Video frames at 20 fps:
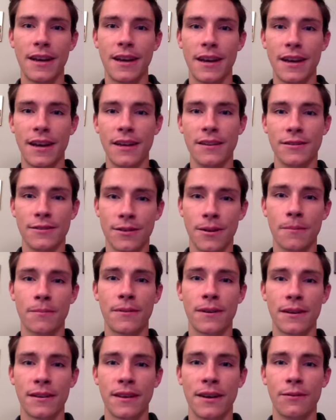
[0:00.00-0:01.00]
in
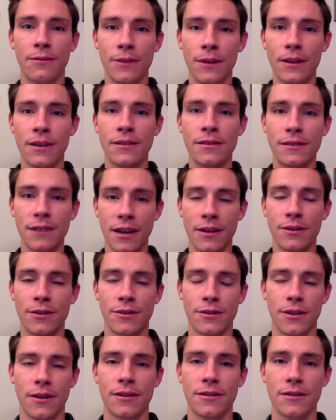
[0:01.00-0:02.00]
something that really centers
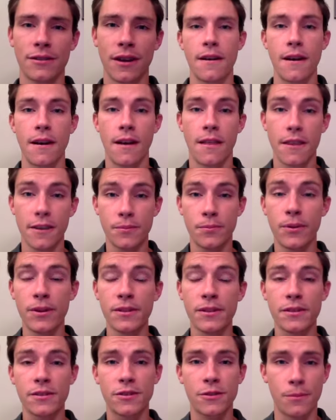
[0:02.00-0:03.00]
us. This brings
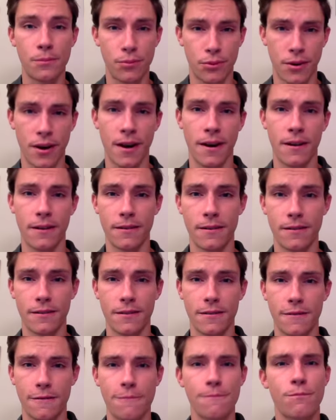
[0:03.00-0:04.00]
us to prayer.
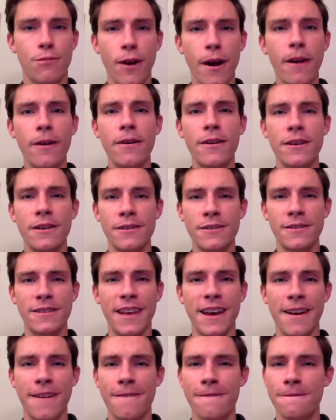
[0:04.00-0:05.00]
Prayer is
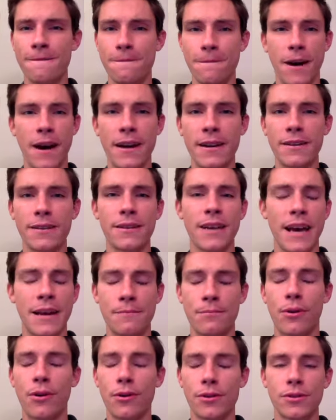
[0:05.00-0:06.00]
that vital and
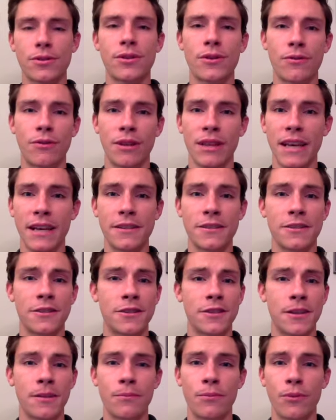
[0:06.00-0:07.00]
personal
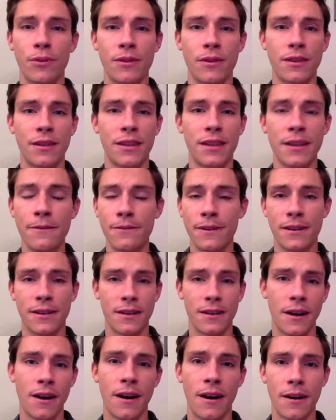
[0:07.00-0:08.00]
relationship with the living
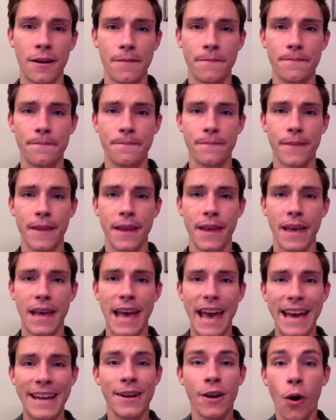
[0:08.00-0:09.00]
God.
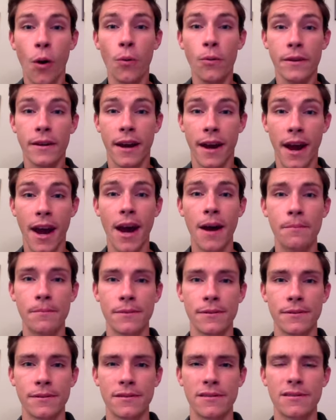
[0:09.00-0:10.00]
And it only
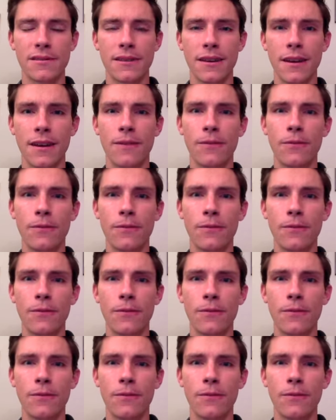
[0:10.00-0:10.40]
happens if